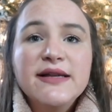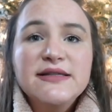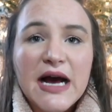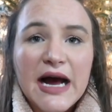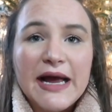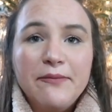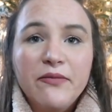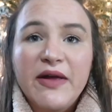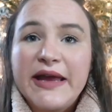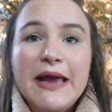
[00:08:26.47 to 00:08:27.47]

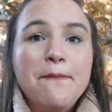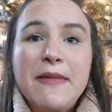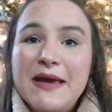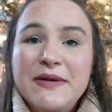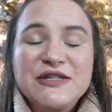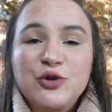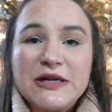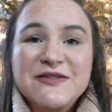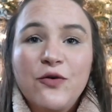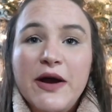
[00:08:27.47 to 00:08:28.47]
time. Like, it may be
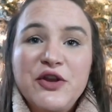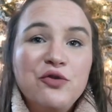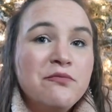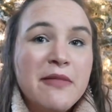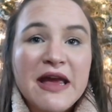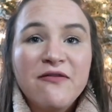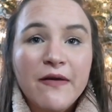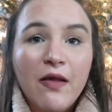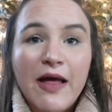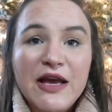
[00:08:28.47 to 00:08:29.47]
stressful and you may
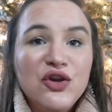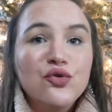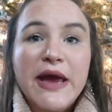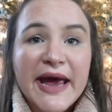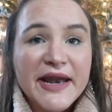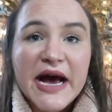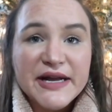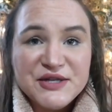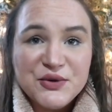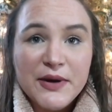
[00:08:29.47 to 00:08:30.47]
feel like you
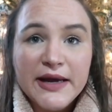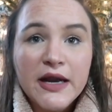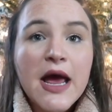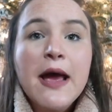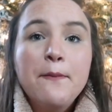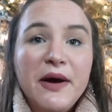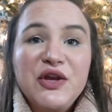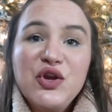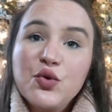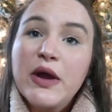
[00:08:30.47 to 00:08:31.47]
cannot do it, but
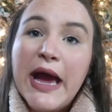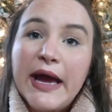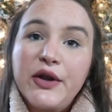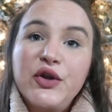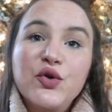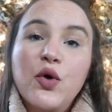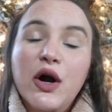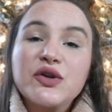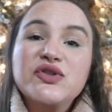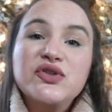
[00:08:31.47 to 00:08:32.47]
you can. You
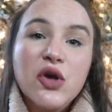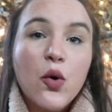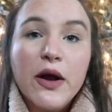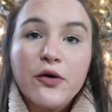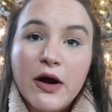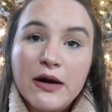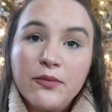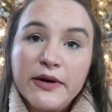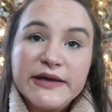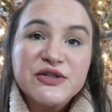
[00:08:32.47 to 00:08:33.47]
are so
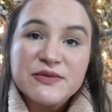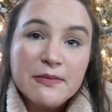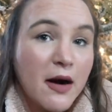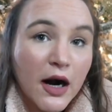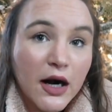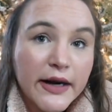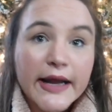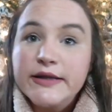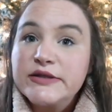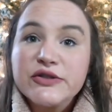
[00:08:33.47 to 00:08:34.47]
incredibly smart
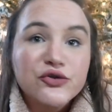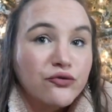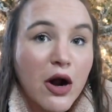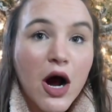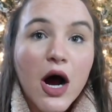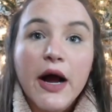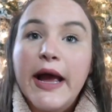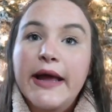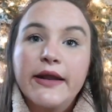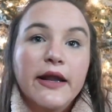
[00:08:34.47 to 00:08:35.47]
and
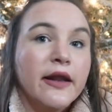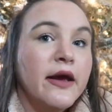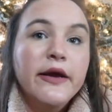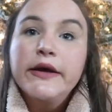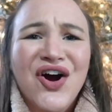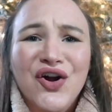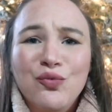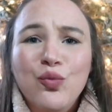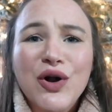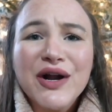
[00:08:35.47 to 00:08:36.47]
strong and
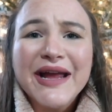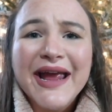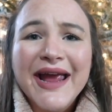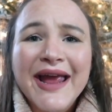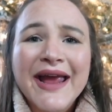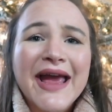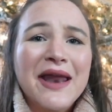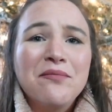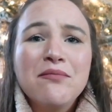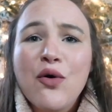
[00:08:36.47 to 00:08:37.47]
hardworking
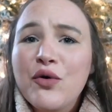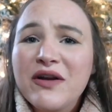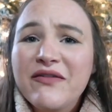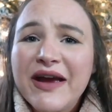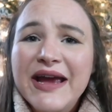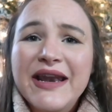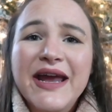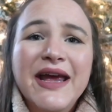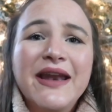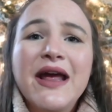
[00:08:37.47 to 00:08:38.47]
and
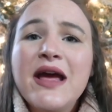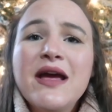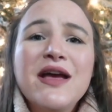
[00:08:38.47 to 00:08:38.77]
motivated.